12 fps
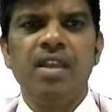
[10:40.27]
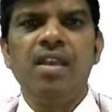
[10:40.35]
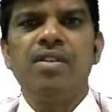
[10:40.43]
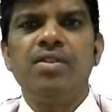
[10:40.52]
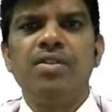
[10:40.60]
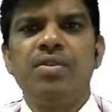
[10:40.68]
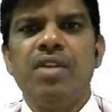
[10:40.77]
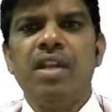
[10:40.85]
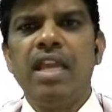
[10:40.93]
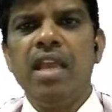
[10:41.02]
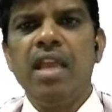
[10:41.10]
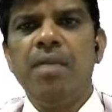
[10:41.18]
So the
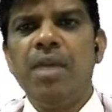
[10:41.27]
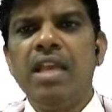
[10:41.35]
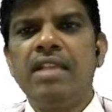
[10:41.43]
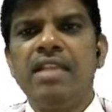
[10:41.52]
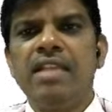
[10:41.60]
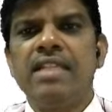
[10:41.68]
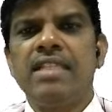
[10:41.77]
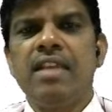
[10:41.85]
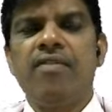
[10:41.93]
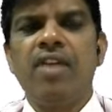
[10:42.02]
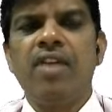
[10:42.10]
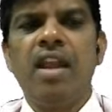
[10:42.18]
name is
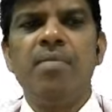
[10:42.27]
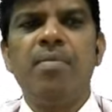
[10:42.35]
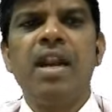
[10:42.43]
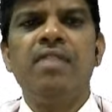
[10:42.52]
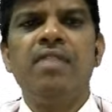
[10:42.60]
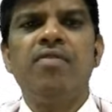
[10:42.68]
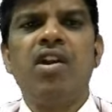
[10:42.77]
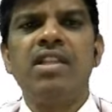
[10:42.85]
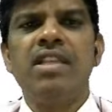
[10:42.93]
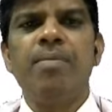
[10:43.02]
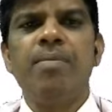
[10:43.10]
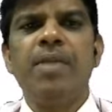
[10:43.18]
SN1, but what is
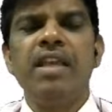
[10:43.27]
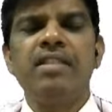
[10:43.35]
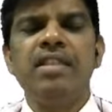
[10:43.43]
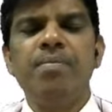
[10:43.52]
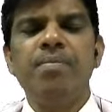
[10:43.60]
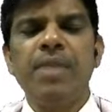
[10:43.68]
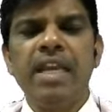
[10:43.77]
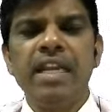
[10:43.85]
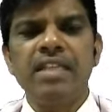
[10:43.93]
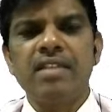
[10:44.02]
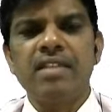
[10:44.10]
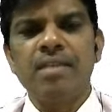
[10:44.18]
happening? Simply it
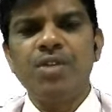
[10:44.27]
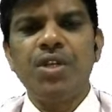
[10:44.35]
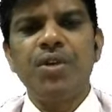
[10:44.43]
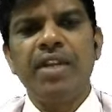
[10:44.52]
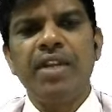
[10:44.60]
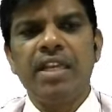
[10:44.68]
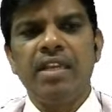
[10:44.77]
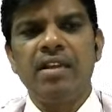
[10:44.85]
is substituting.